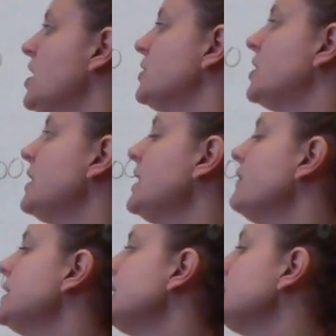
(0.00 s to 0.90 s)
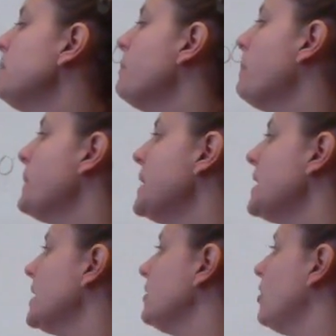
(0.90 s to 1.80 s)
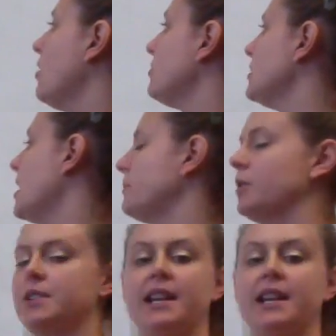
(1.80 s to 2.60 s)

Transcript: So they give us these big, long numbers